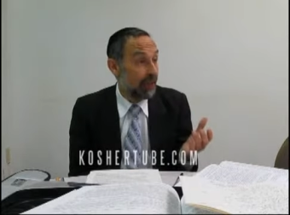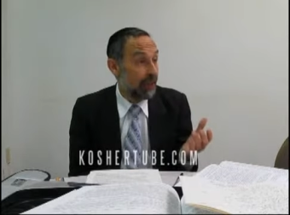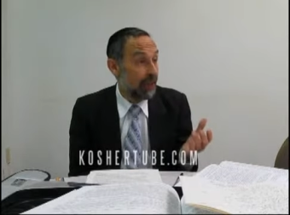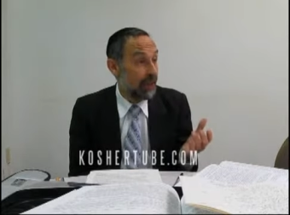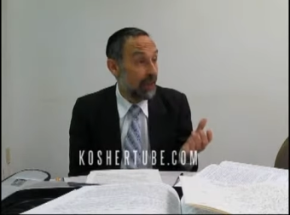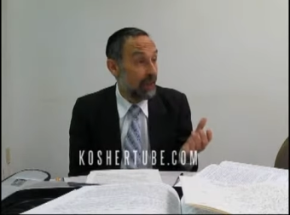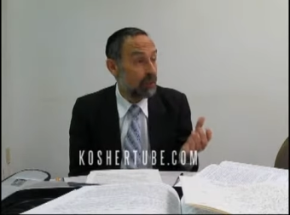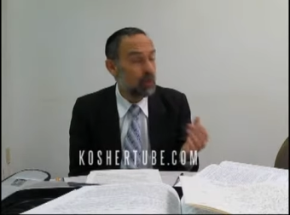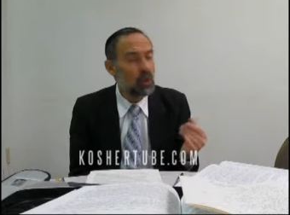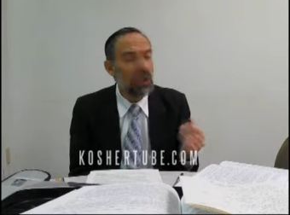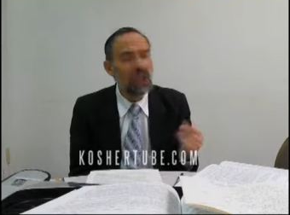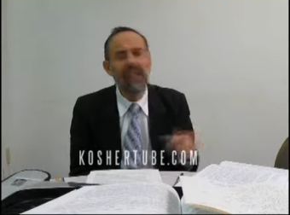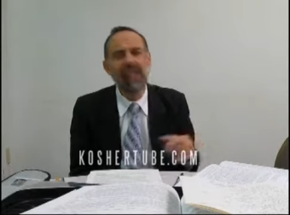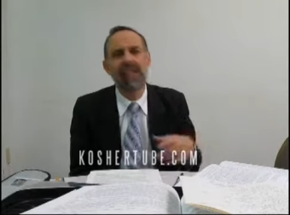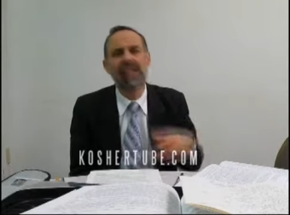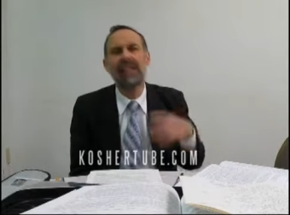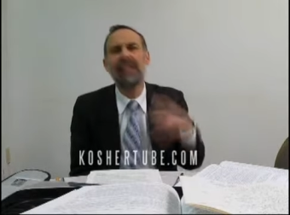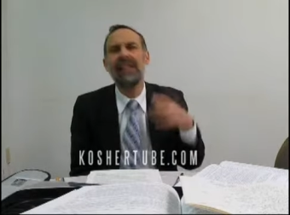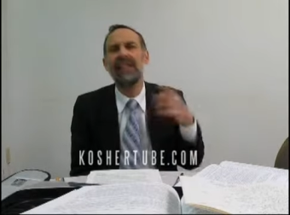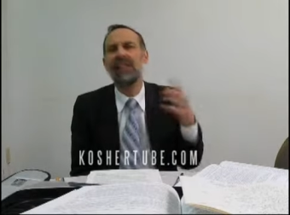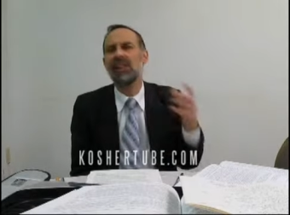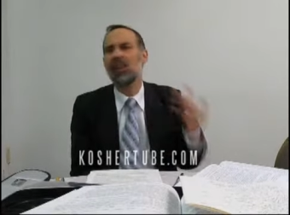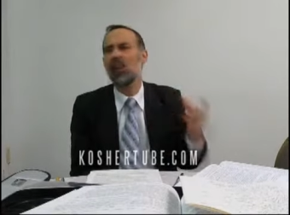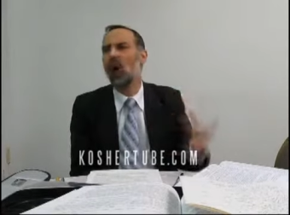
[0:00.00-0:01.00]
and we're going to see
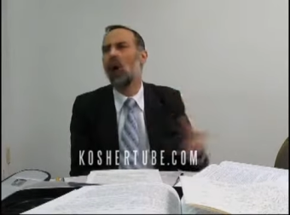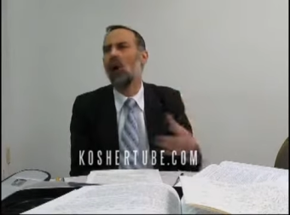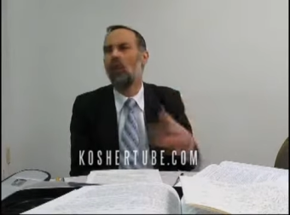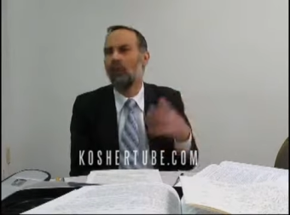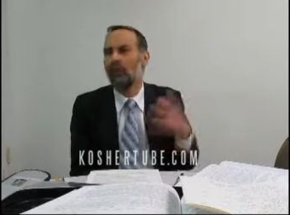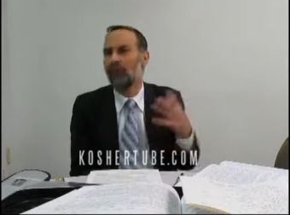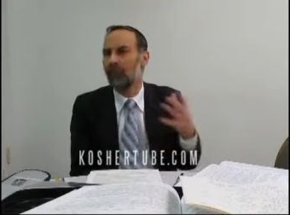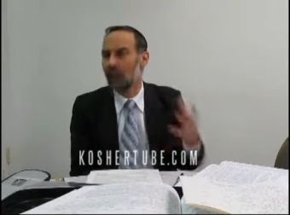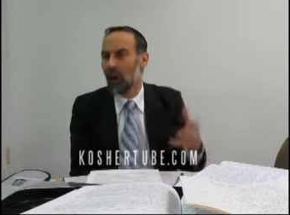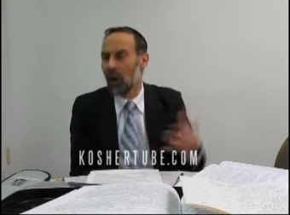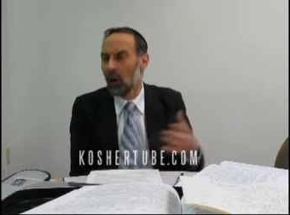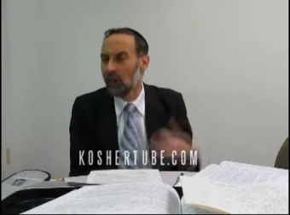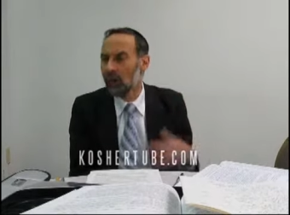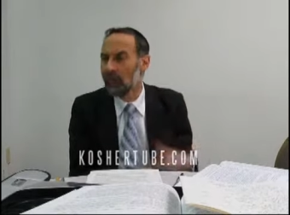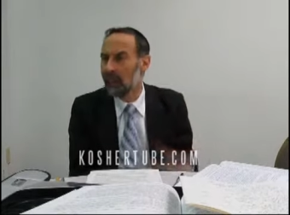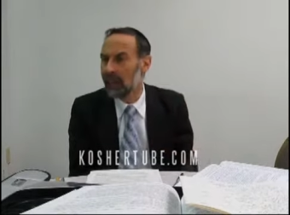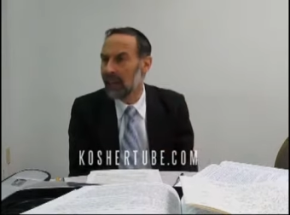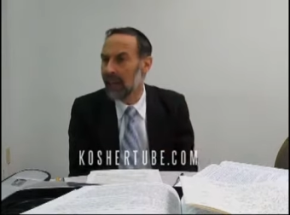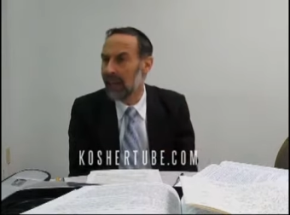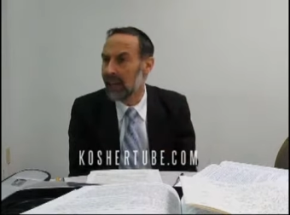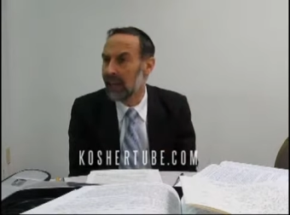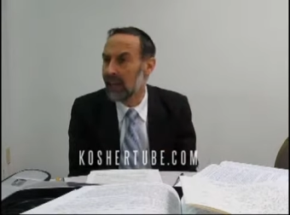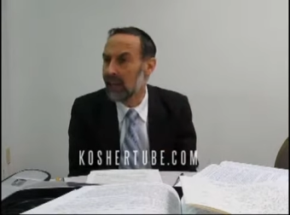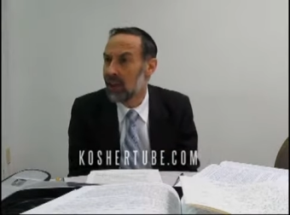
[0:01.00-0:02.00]
this over and over
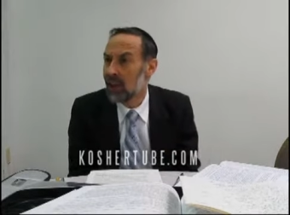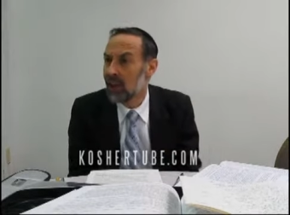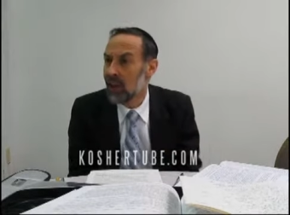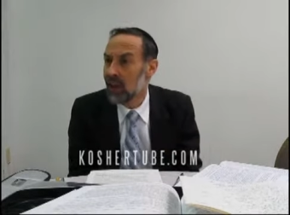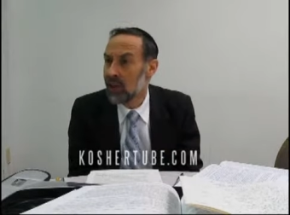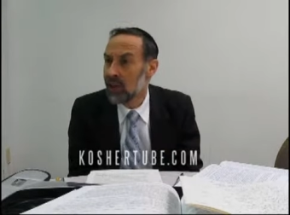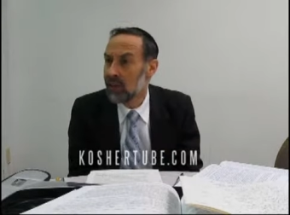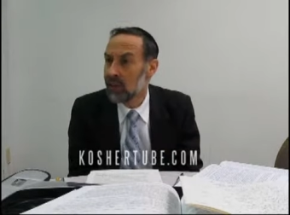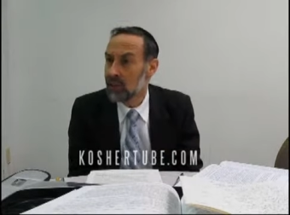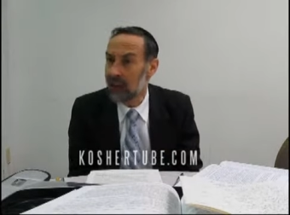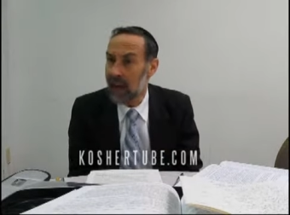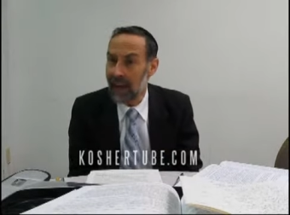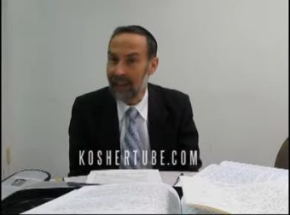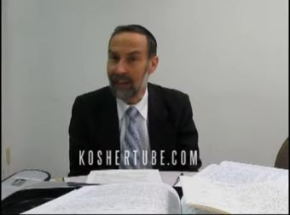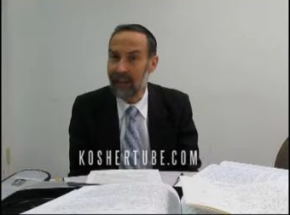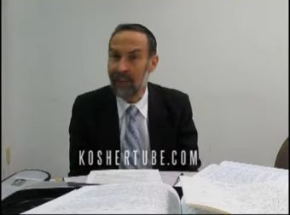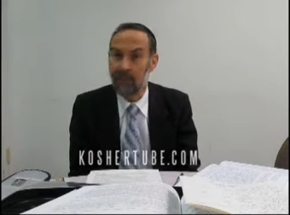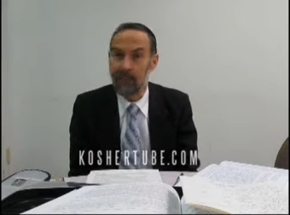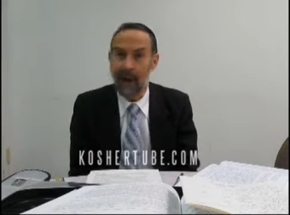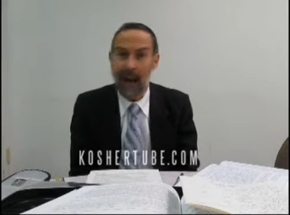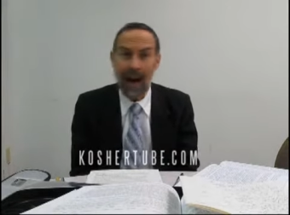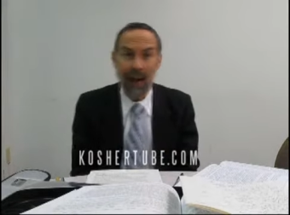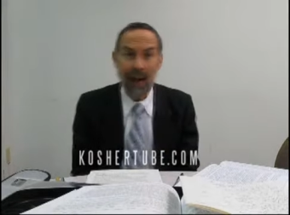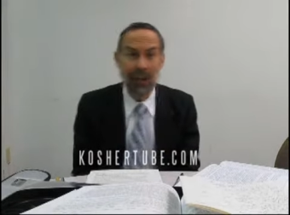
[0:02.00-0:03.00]
again throughout the
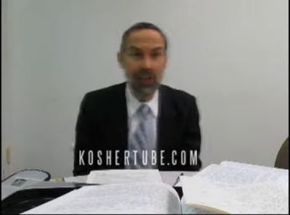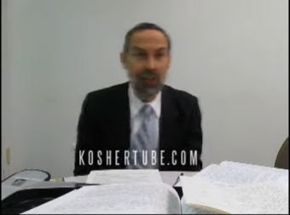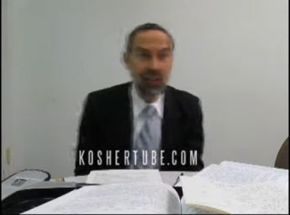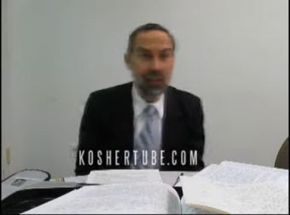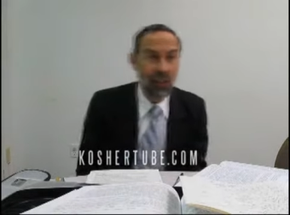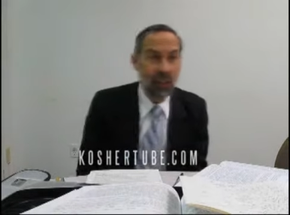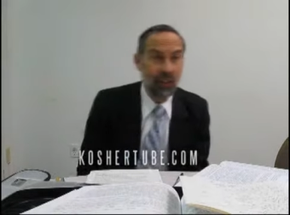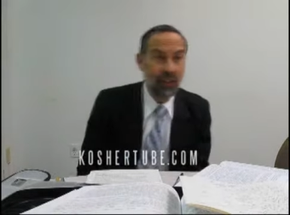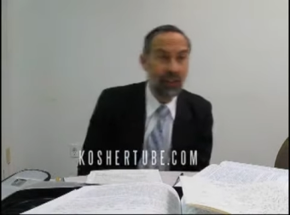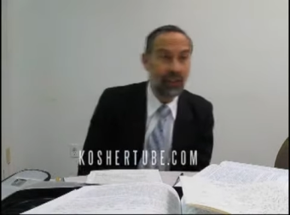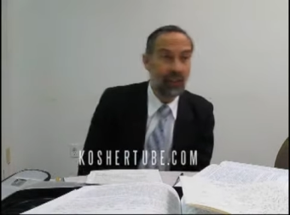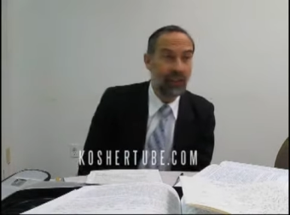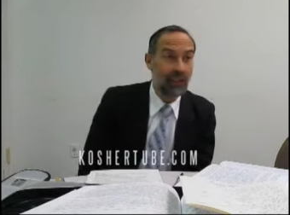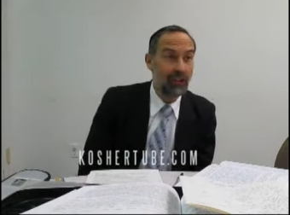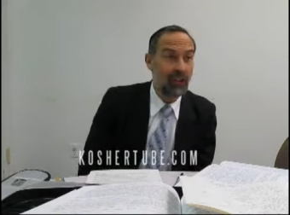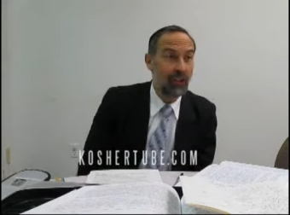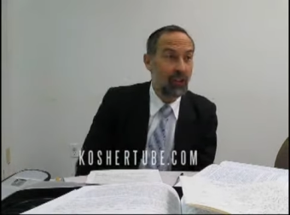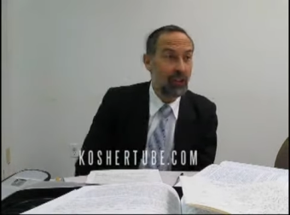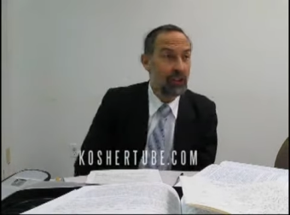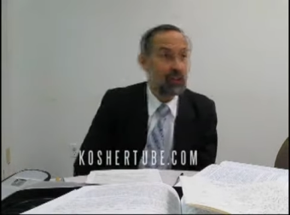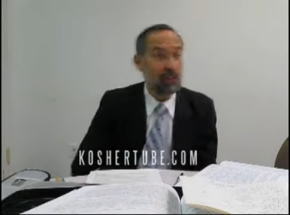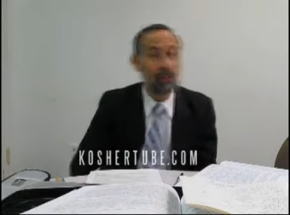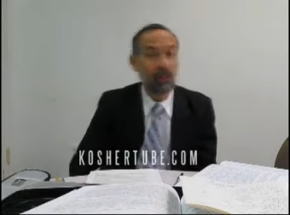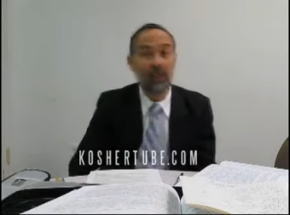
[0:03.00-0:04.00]
parshiot, that the
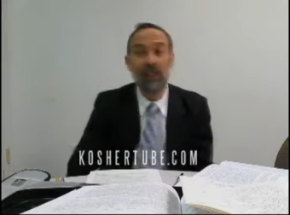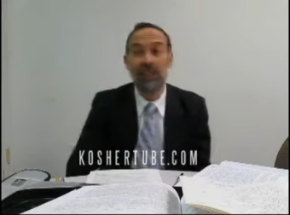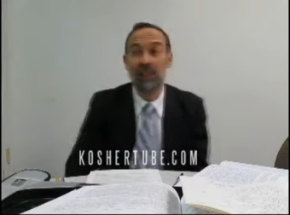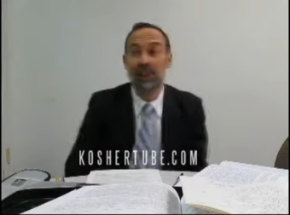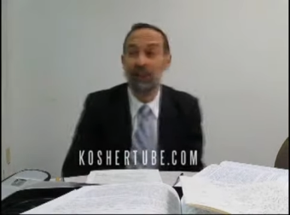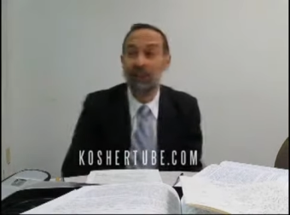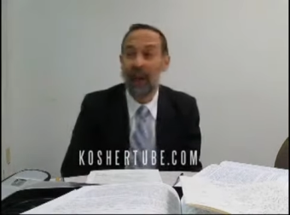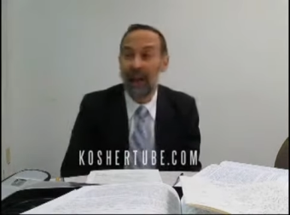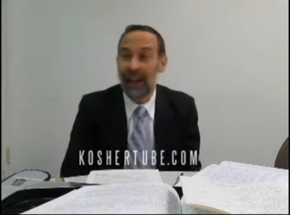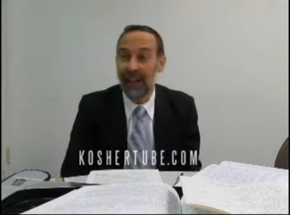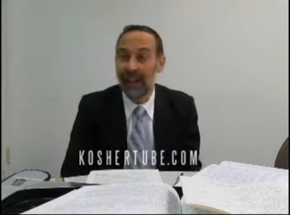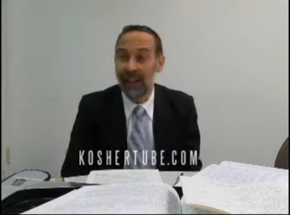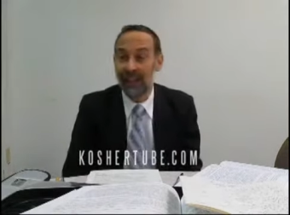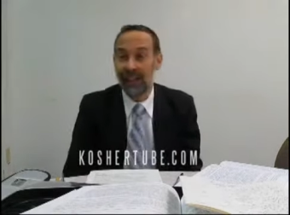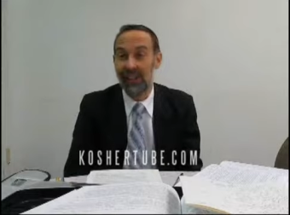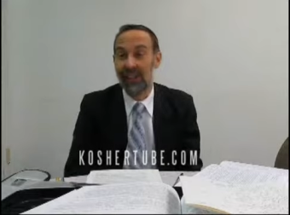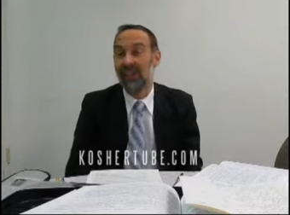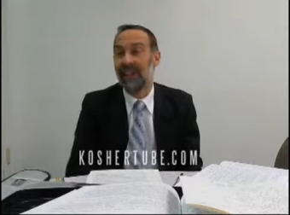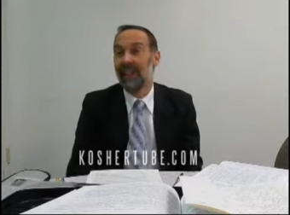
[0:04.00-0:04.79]
Torah speaks about his